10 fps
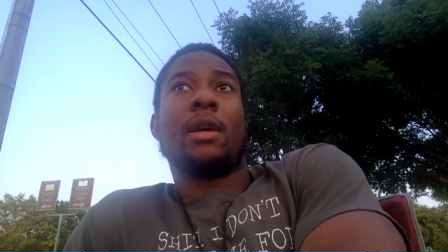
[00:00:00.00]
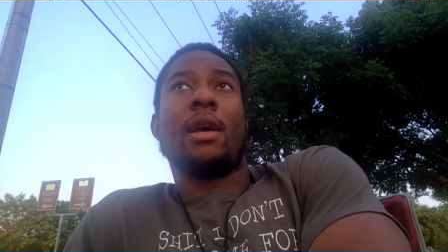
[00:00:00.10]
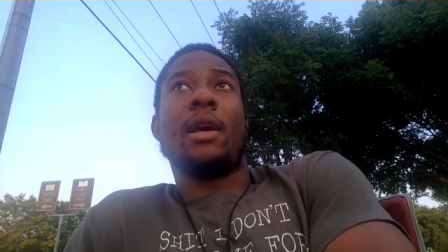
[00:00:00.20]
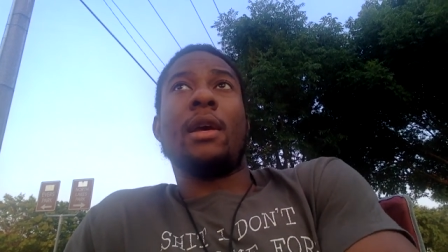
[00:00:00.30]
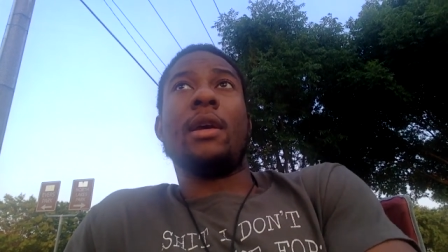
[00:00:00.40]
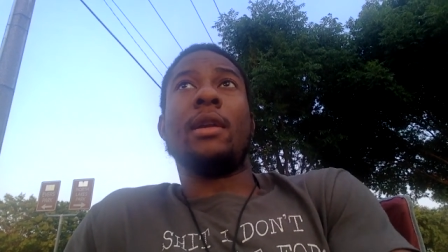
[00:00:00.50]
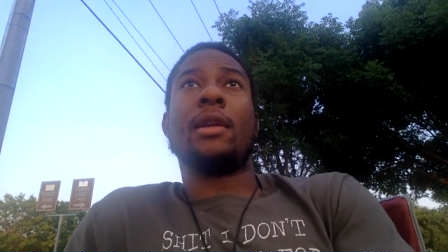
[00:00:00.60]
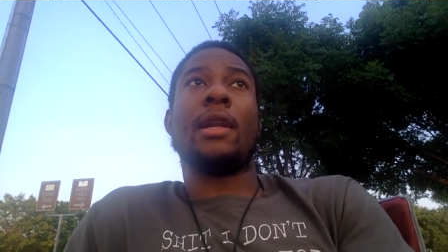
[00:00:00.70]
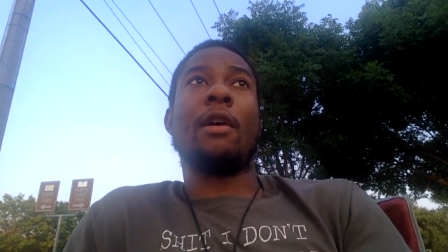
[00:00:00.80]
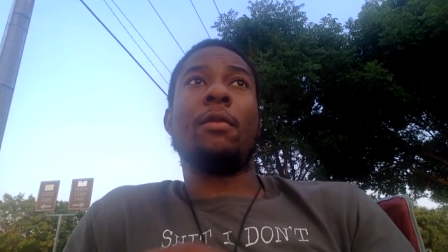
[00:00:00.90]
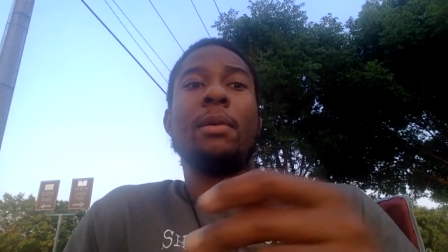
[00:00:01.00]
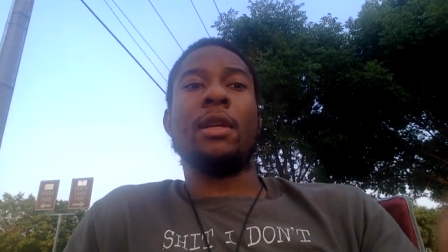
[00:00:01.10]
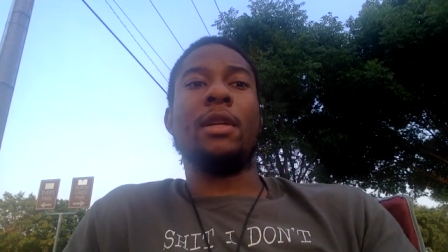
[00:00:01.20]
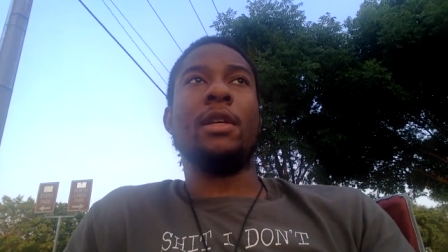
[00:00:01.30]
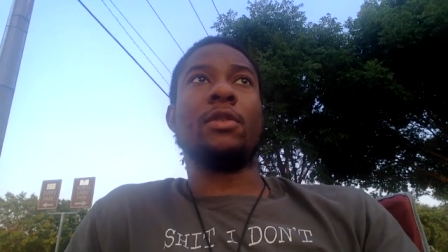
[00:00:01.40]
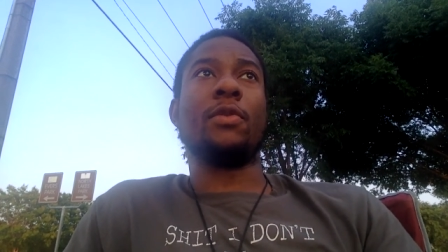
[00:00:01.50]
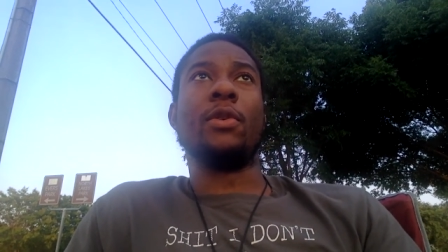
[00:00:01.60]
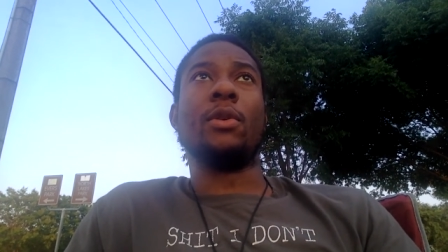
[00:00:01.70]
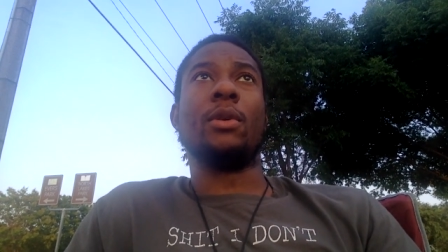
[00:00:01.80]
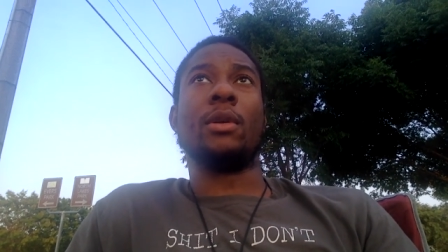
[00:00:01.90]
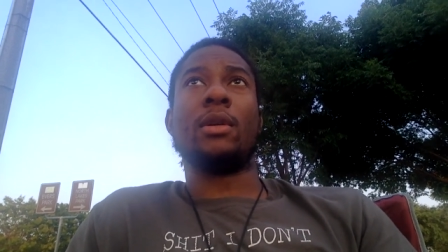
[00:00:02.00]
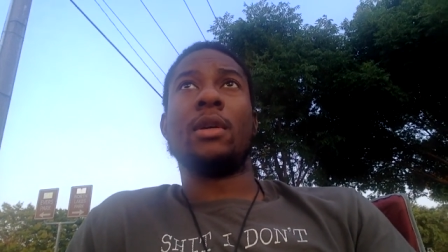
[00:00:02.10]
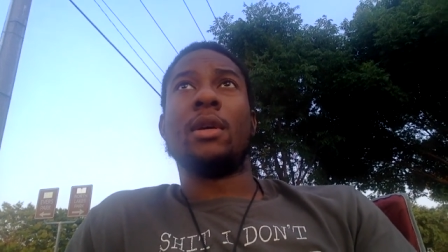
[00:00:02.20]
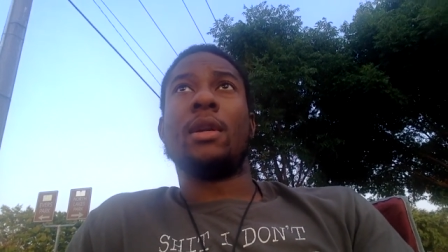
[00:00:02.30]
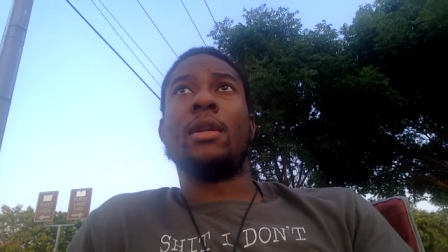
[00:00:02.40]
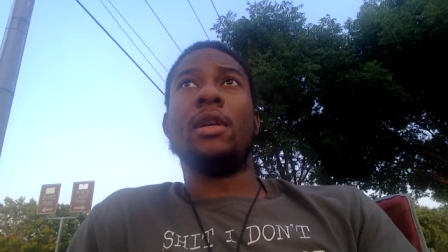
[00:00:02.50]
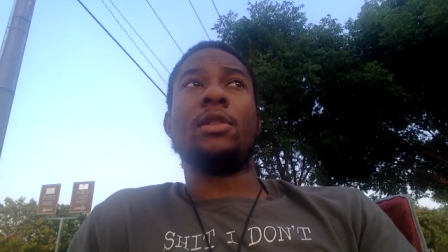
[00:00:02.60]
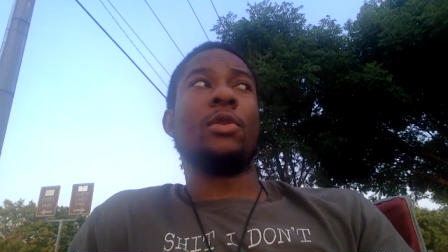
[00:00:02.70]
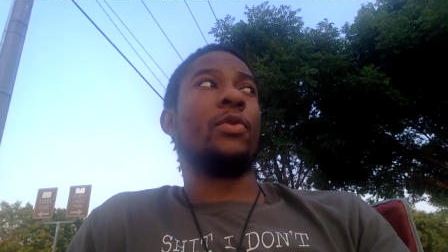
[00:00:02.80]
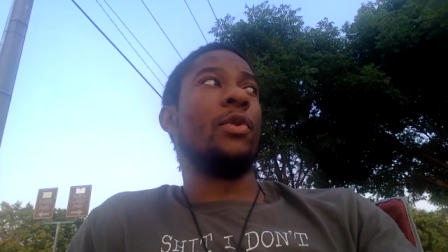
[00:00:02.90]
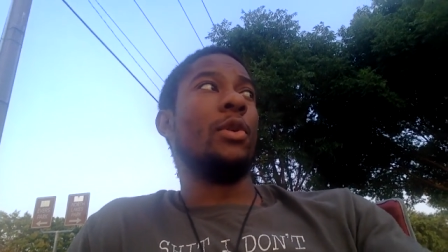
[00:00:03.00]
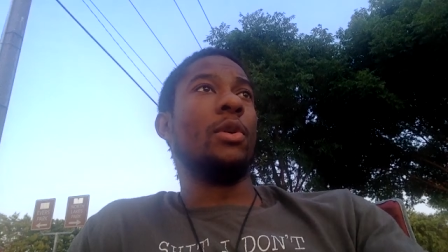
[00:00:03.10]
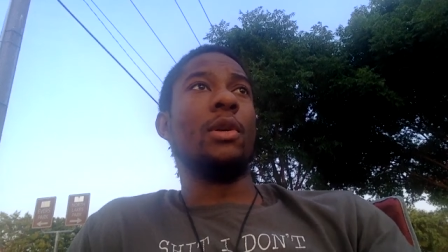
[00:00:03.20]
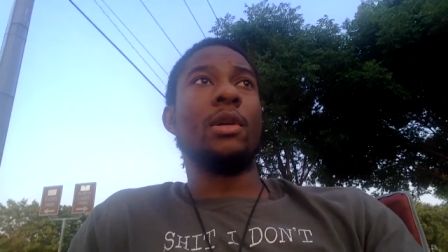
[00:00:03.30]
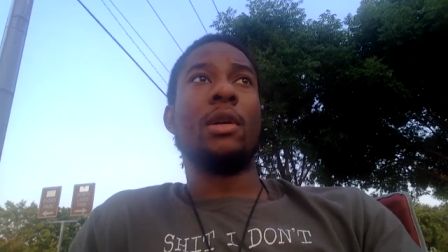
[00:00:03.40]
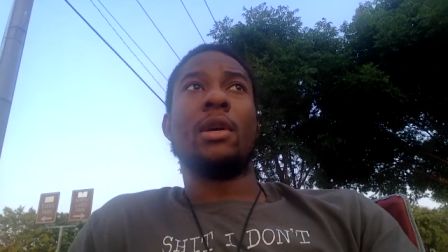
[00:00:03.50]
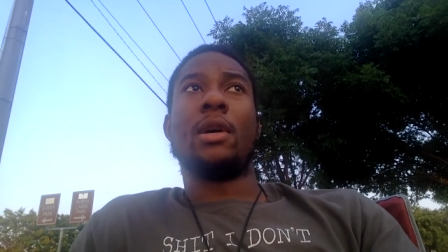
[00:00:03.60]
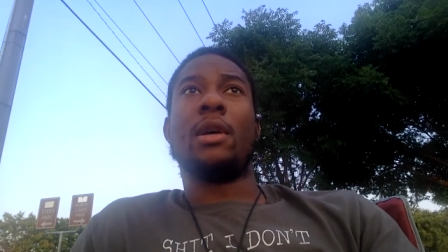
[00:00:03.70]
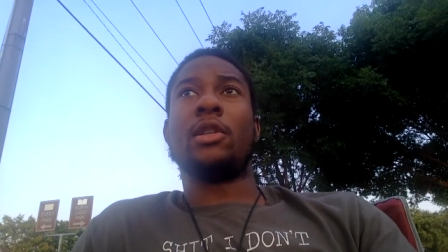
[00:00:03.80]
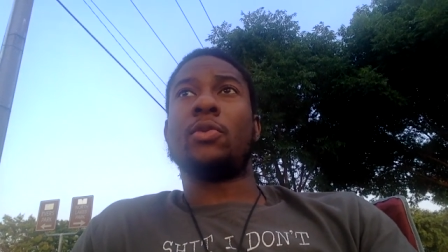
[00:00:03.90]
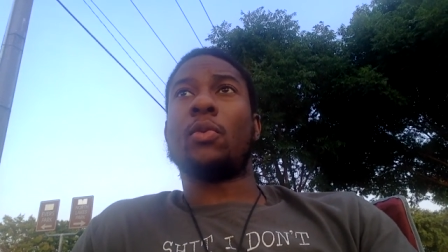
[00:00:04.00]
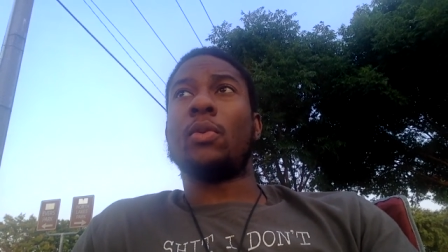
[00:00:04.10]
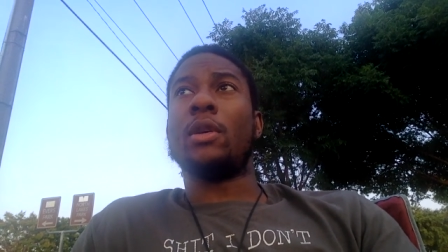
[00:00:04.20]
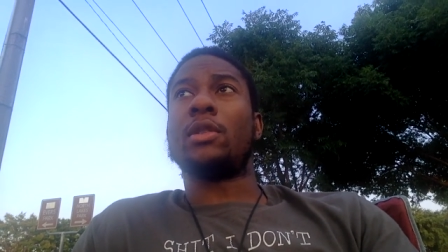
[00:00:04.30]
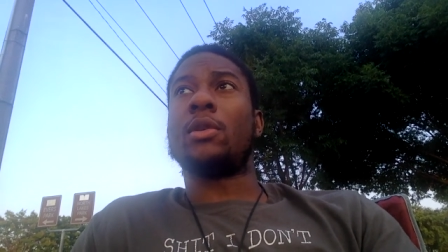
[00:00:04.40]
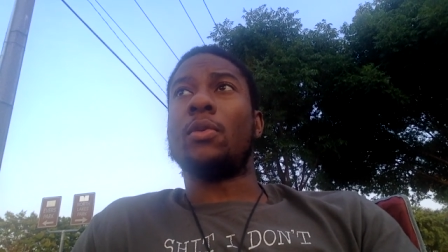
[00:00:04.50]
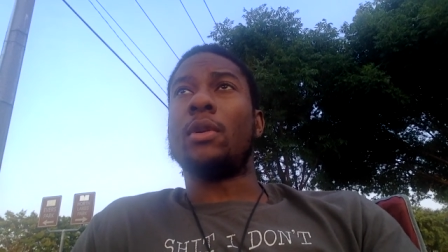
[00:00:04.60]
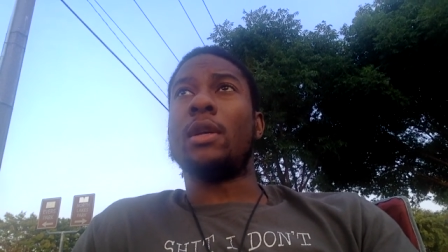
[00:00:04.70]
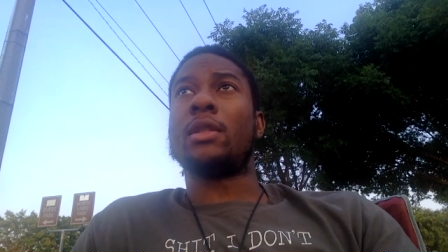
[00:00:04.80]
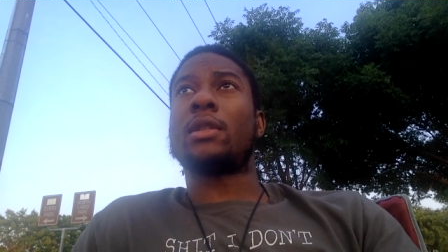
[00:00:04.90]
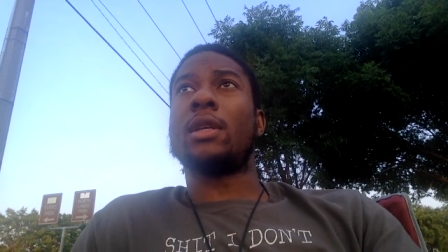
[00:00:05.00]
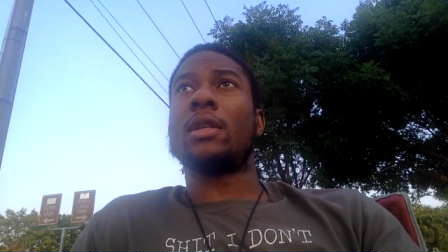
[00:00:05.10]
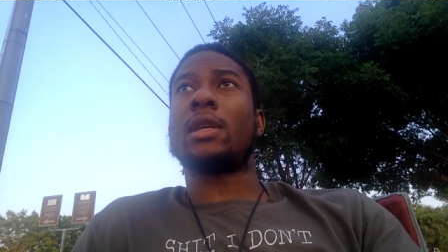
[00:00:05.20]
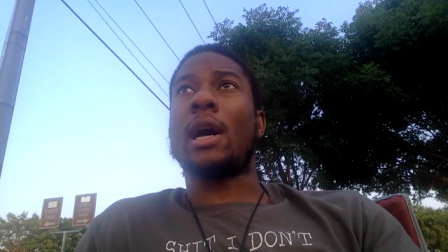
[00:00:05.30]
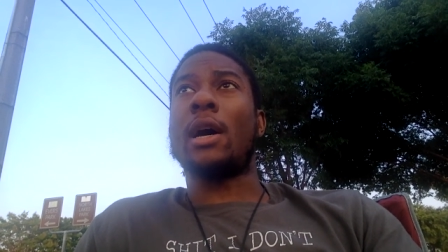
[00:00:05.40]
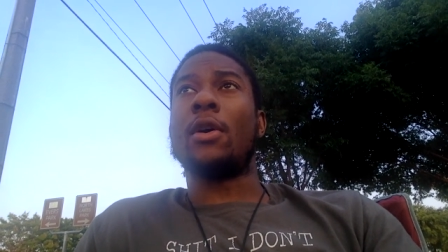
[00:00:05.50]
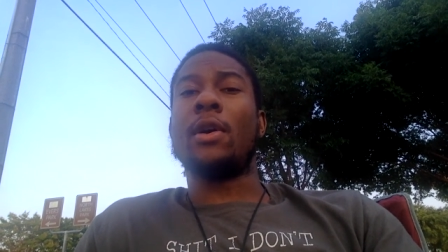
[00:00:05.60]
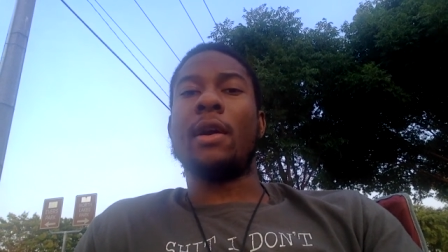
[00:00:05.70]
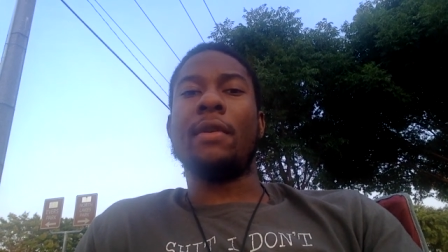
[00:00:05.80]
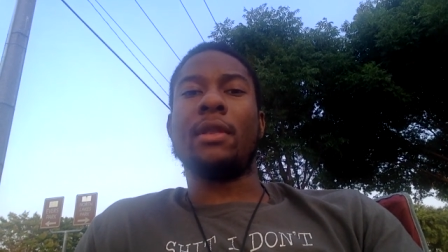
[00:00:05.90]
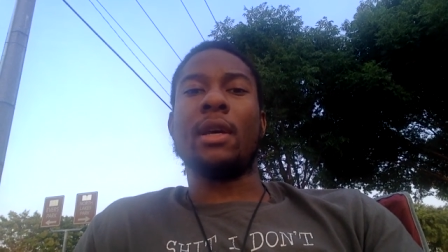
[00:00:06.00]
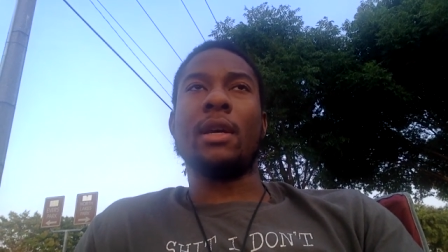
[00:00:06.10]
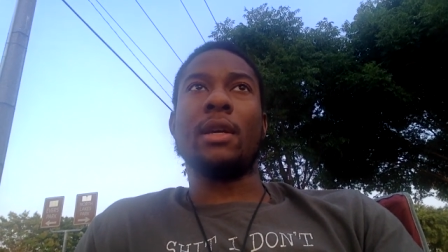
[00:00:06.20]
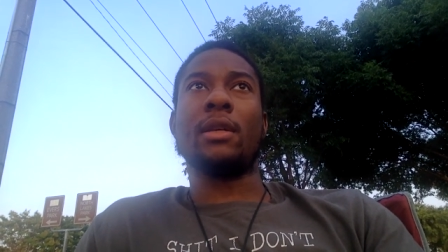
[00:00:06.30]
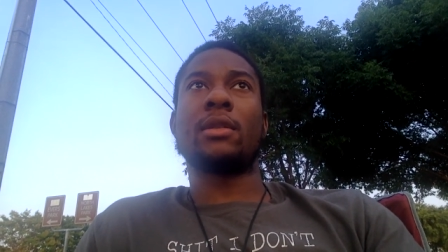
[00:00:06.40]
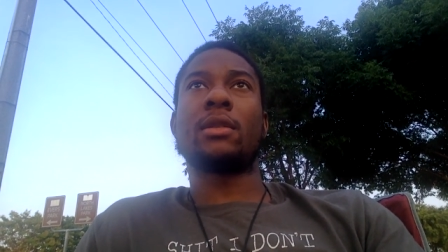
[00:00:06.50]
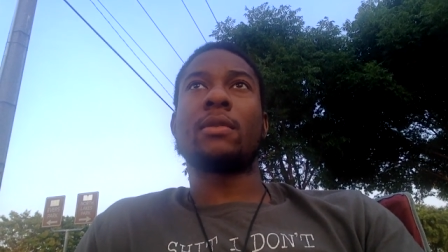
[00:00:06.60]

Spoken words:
And that would be the diesel fuel. Diesel fuel is how everything